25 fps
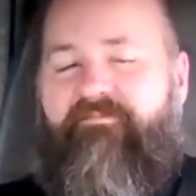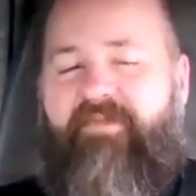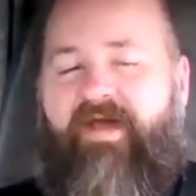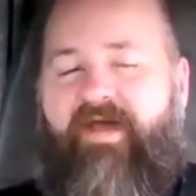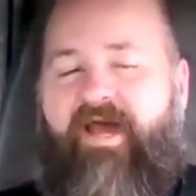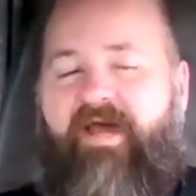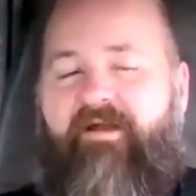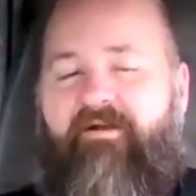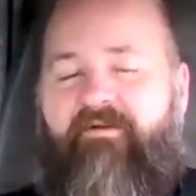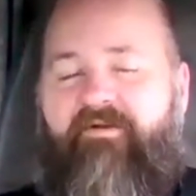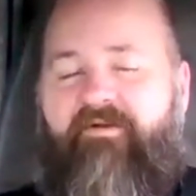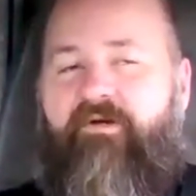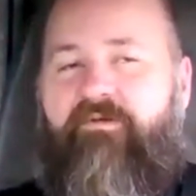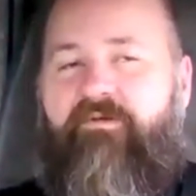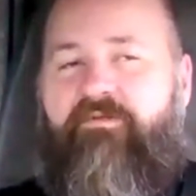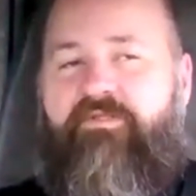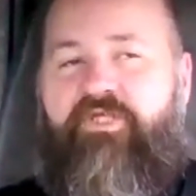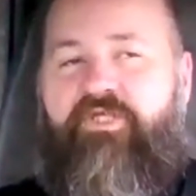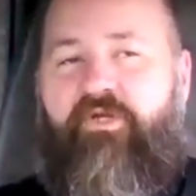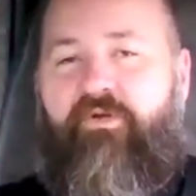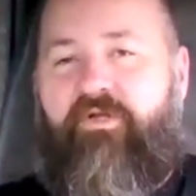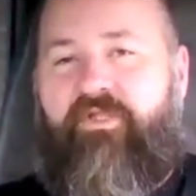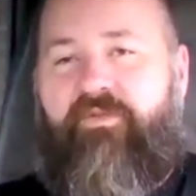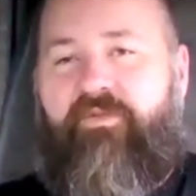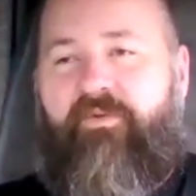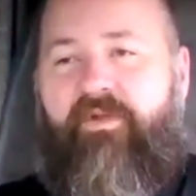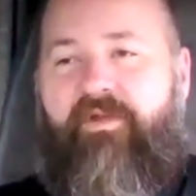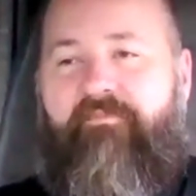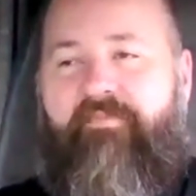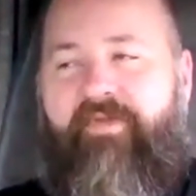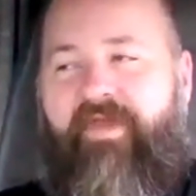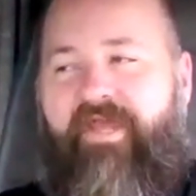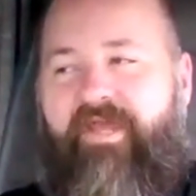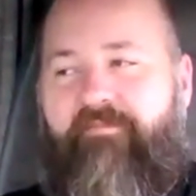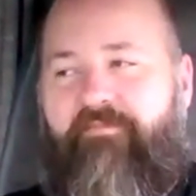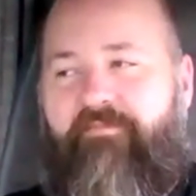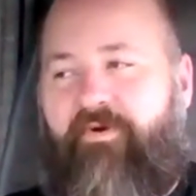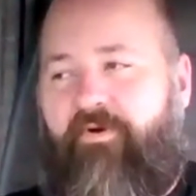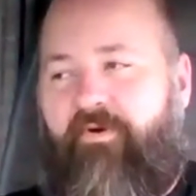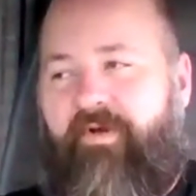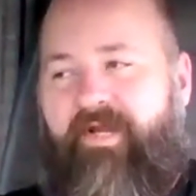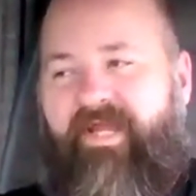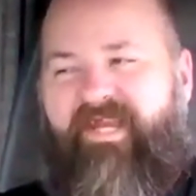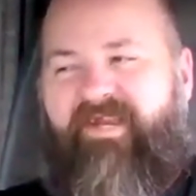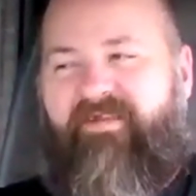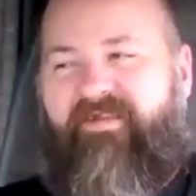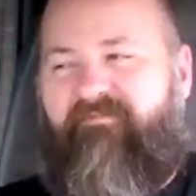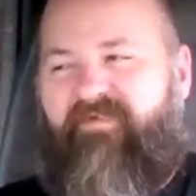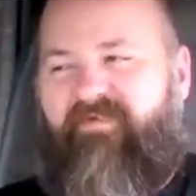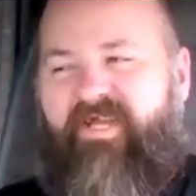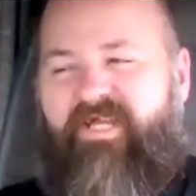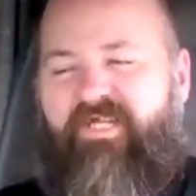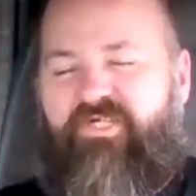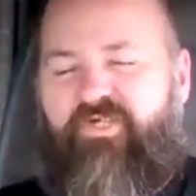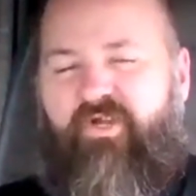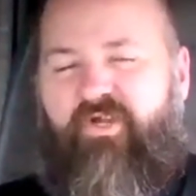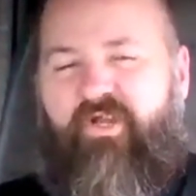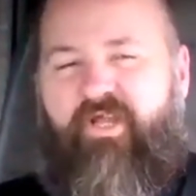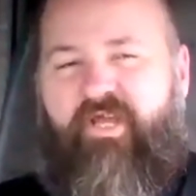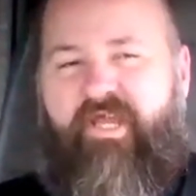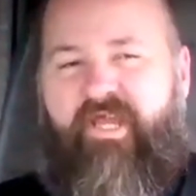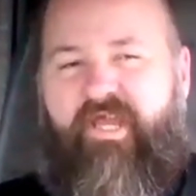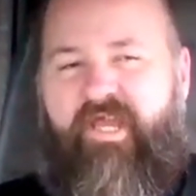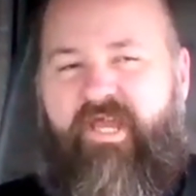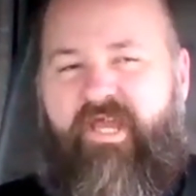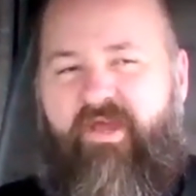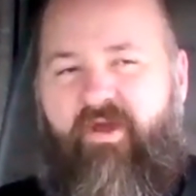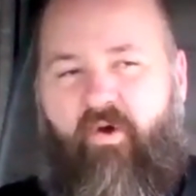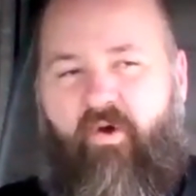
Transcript: I don't know, 2 or 3 people individually